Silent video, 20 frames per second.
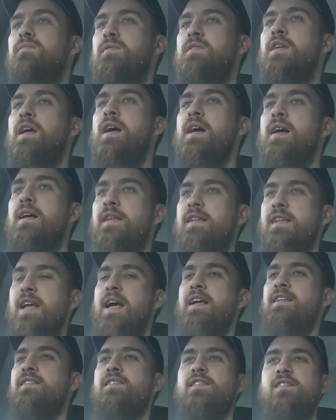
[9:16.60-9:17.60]
Yeah,
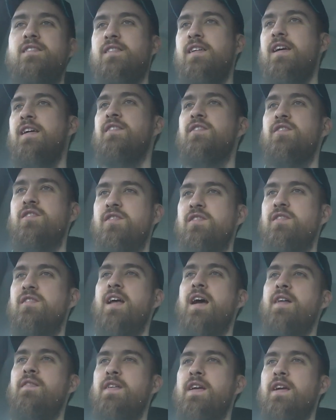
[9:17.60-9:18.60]
it's
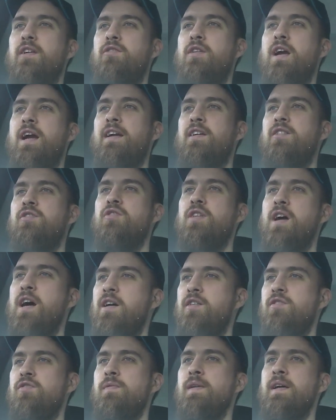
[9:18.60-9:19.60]
definitely a cracking
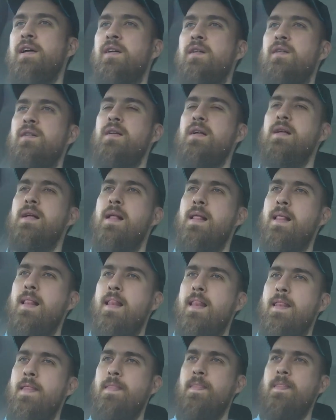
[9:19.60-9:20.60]
trowel as well.
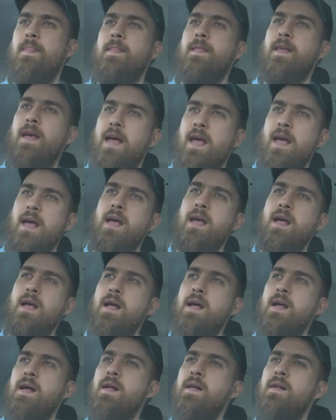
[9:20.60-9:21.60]

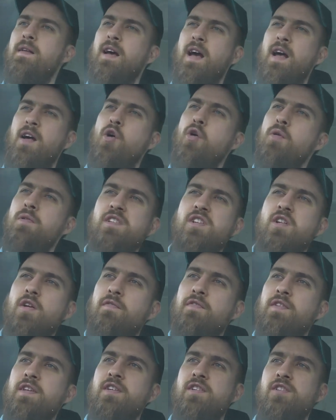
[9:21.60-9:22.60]
And I always
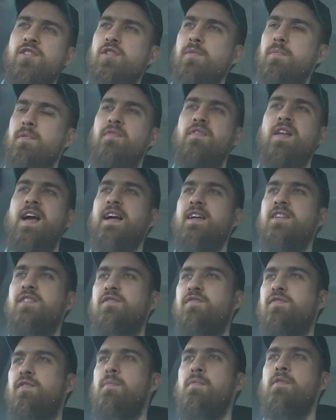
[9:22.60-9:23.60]
loved the Superflex
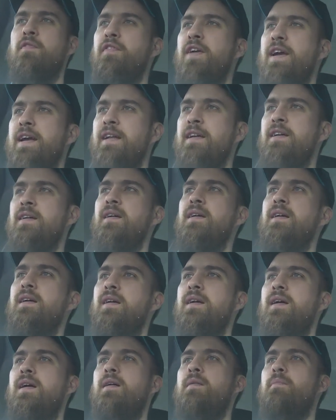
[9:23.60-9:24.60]
from Refina,
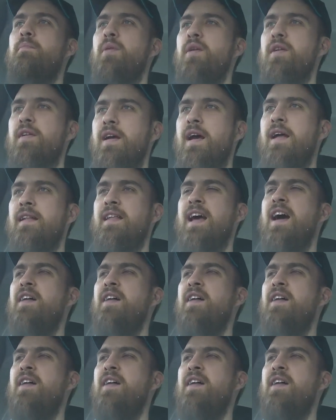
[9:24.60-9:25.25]
but I